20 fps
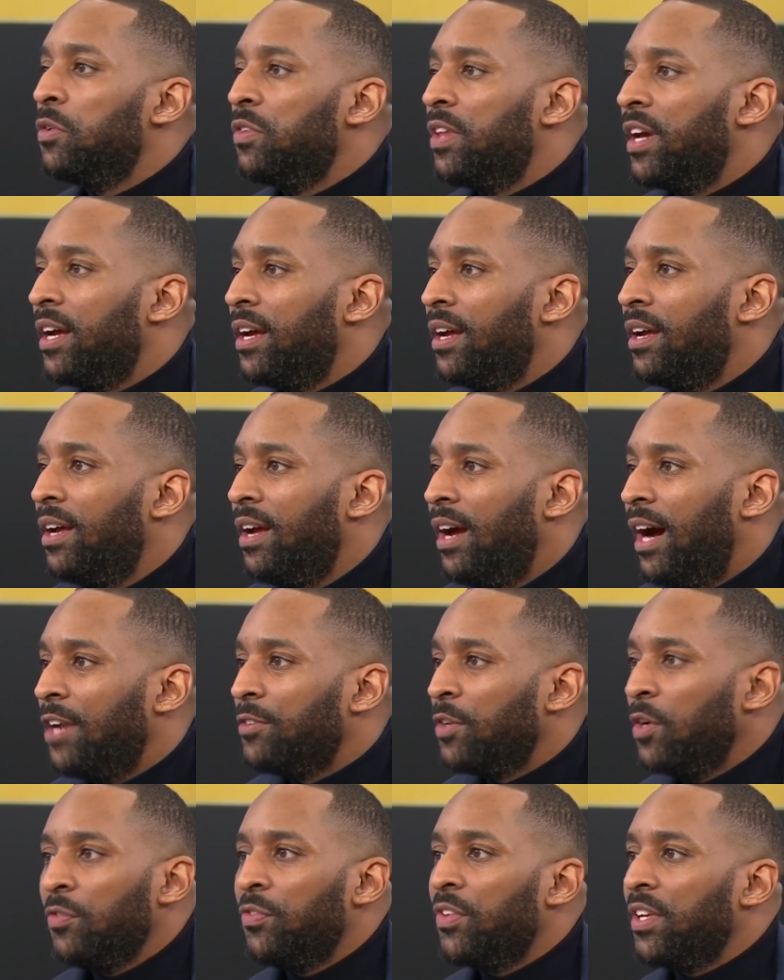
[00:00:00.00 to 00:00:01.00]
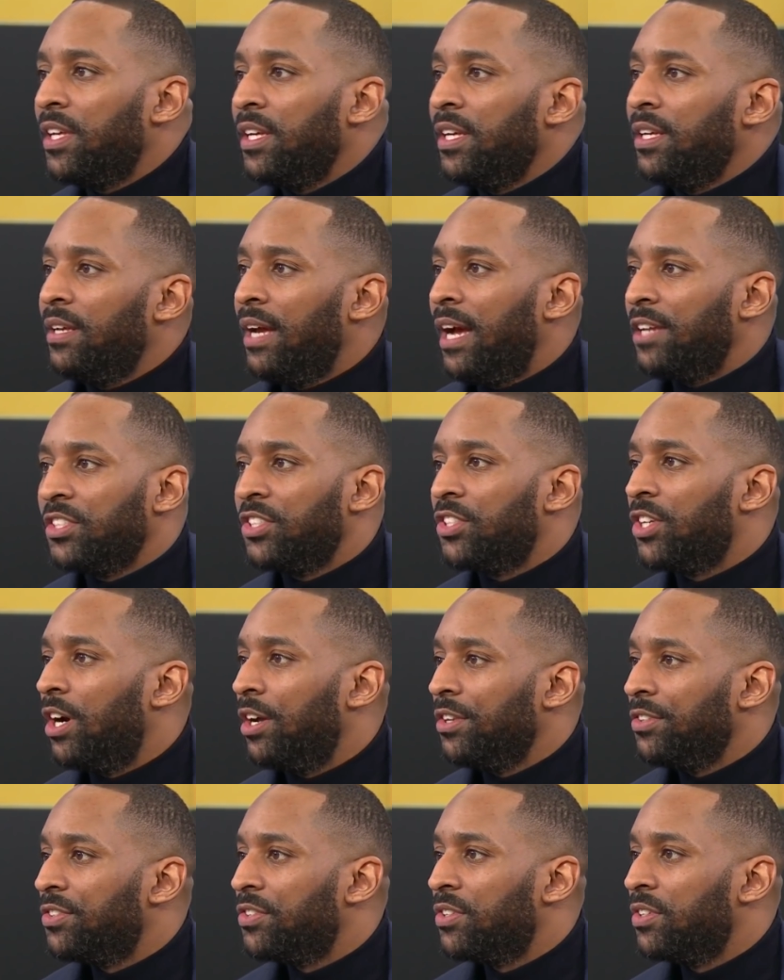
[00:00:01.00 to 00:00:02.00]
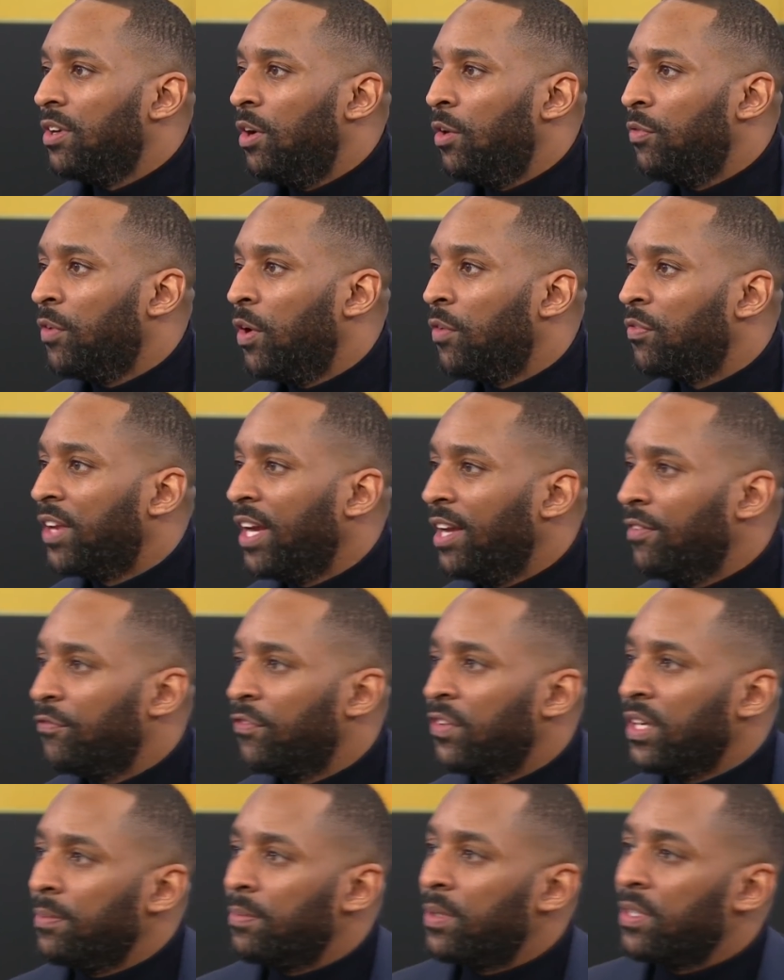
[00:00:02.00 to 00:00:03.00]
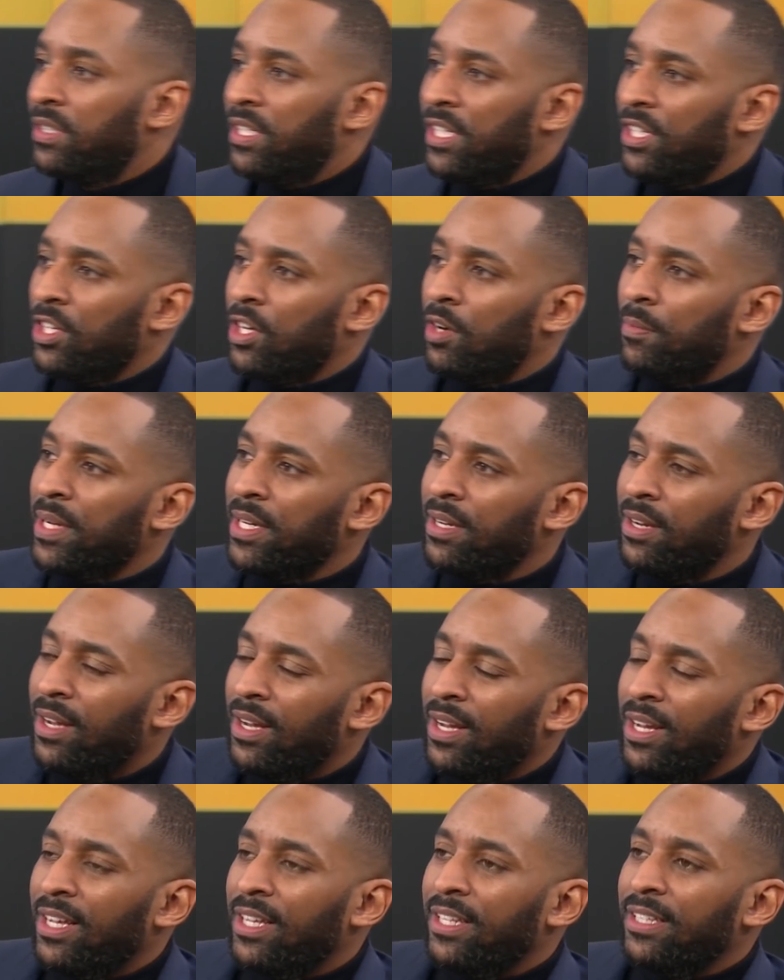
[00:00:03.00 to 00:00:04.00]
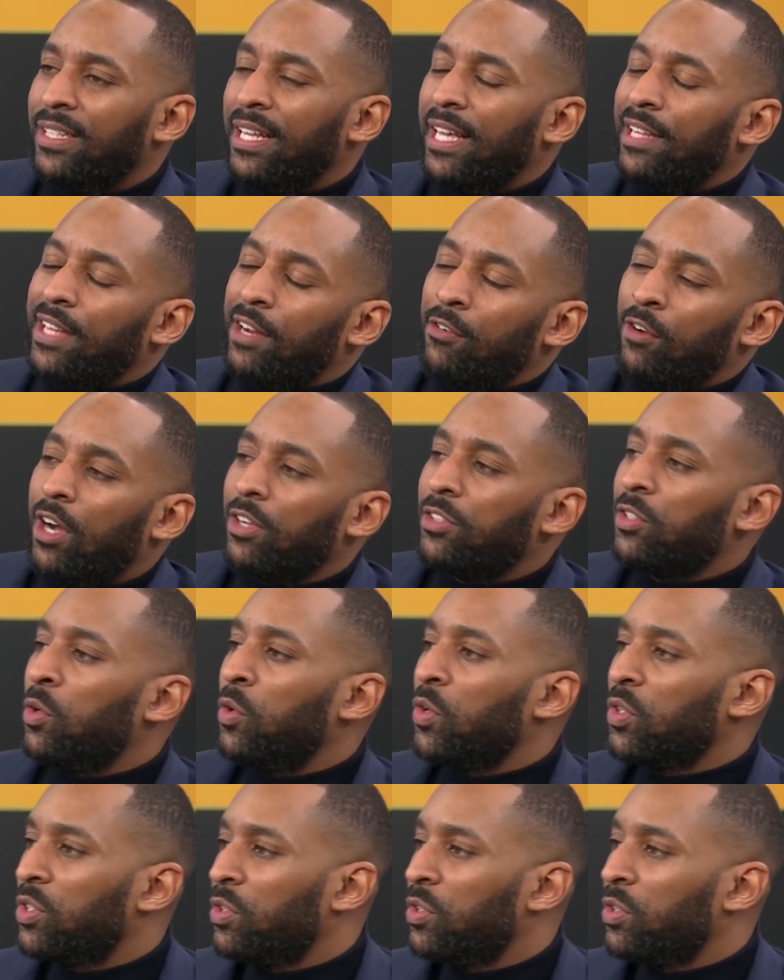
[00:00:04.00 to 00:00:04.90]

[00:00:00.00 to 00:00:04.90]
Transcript: there, I don't think he has a chance of, of getting Philippe Coutinho. I mean, th- there are talks